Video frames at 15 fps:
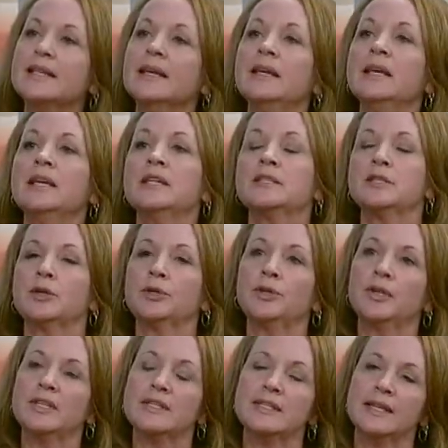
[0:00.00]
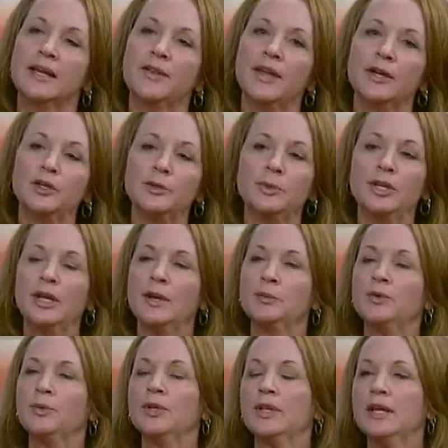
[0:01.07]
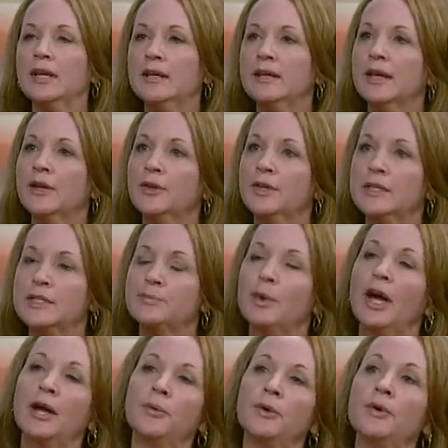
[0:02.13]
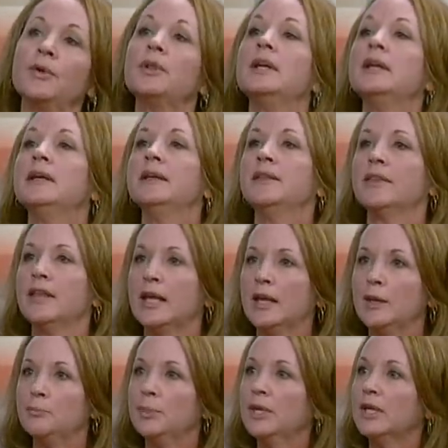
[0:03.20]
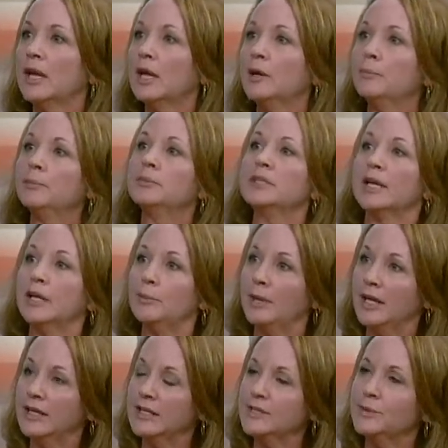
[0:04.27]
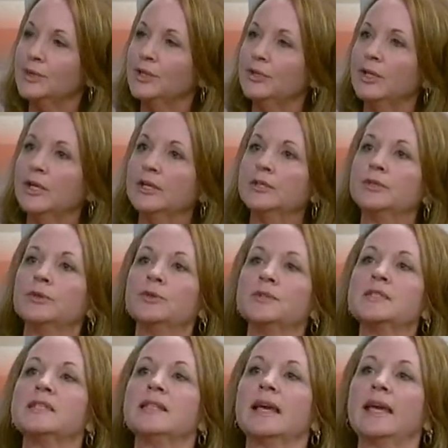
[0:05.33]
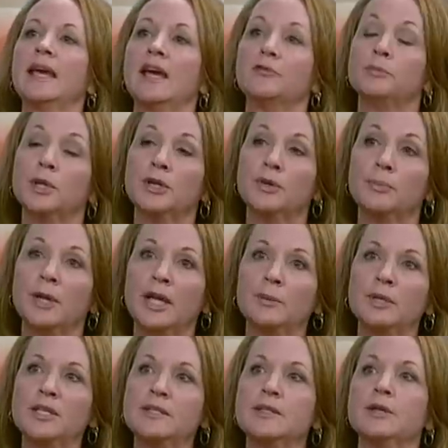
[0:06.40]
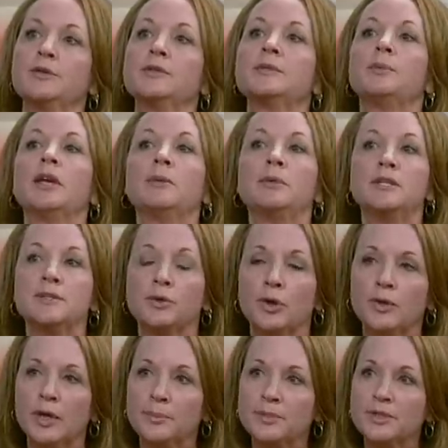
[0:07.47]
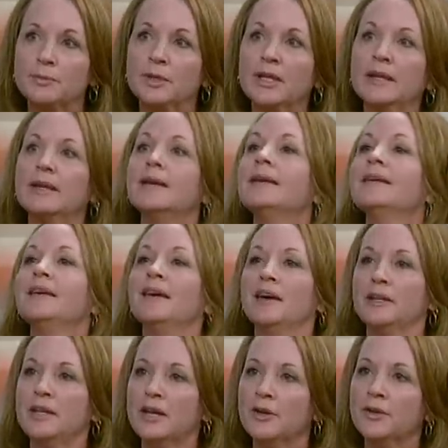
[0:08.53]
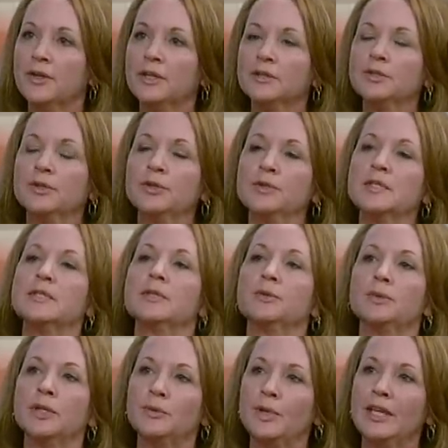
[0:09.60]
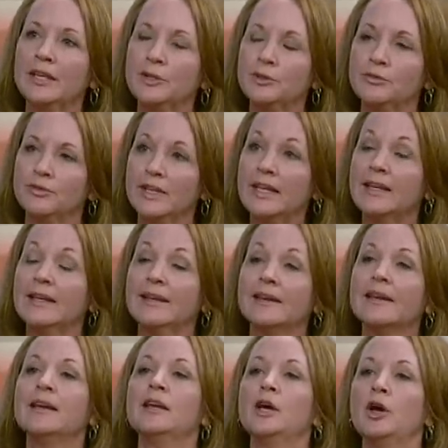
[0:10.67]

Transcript: Wow. So you can see how that could become a really unhealthy spiral. They become diabetics when they're young adults. They have bigger babies. Those babies grow up to be unhealthy adults. So when we intervene,